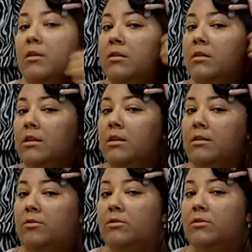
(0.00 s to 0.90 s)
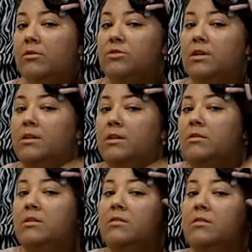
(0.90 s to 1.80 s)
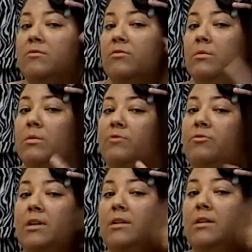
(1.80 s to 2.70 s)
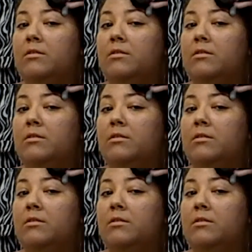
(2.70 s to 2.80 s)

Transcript: Get the other strand from the front,